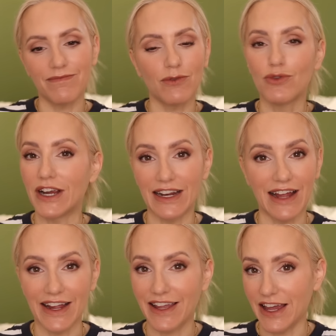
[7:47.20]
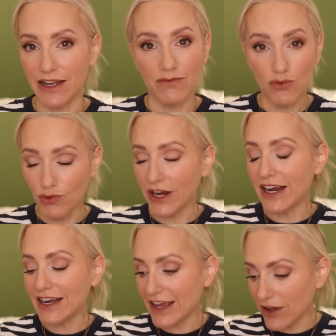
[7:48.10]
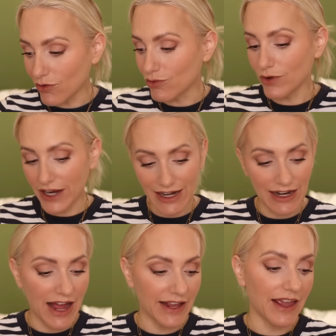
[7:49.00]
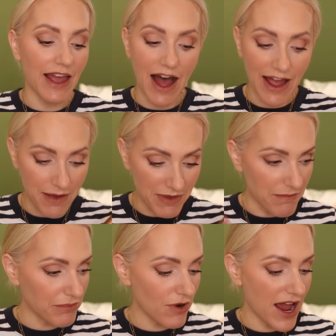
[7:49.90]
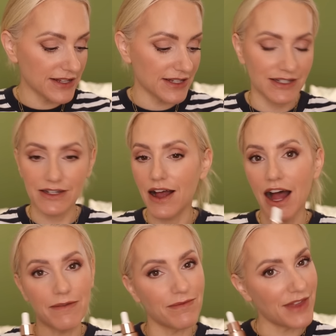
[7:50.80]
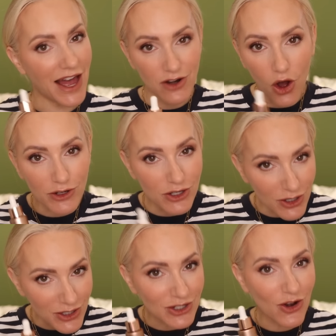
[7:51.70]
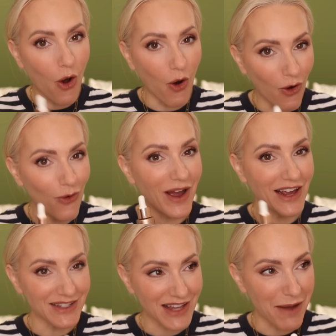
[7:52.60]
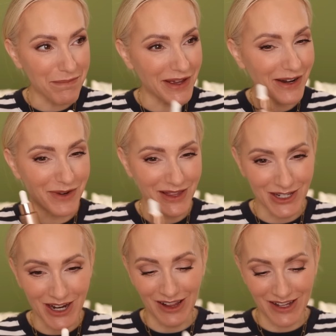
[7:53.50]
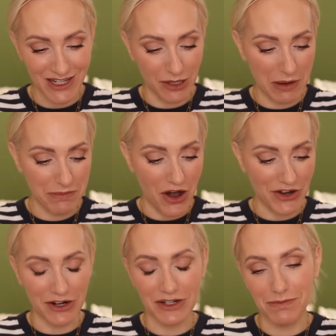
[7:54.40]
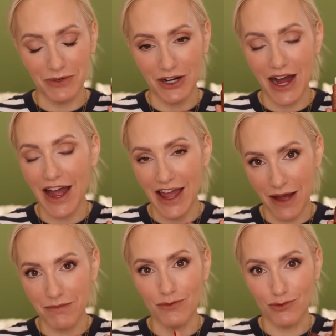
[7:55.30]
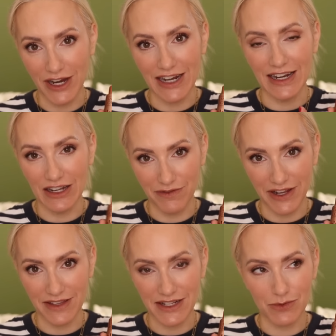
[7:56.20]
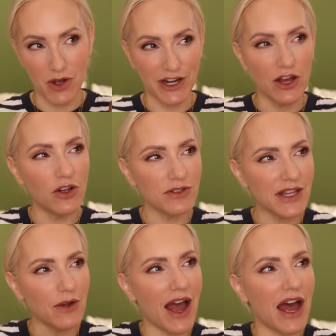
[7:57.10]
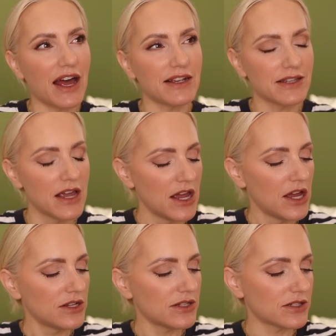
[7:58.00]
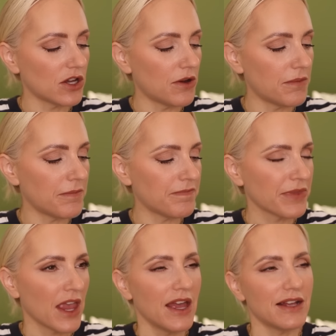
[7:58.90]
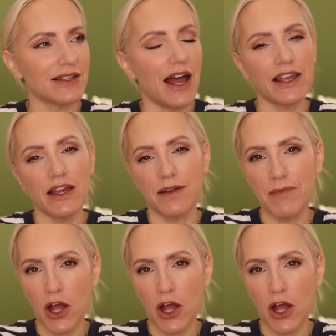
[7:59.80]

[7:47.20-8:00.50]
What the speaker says: Really like it. Really, really like it. I am impressed. That doesn't always happen with Charlotte Tilbury products, but I am really loving this one. It also has some, it's like a